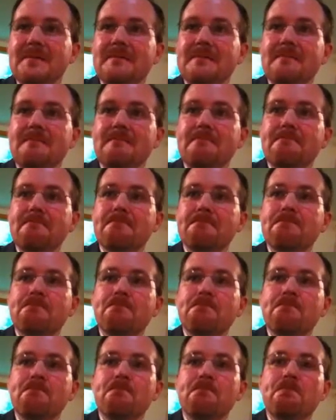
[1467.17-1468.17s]

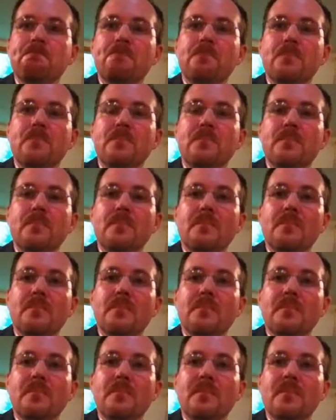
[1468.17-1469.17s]

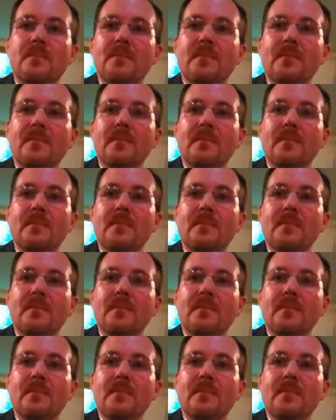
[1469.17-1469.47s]
(silence)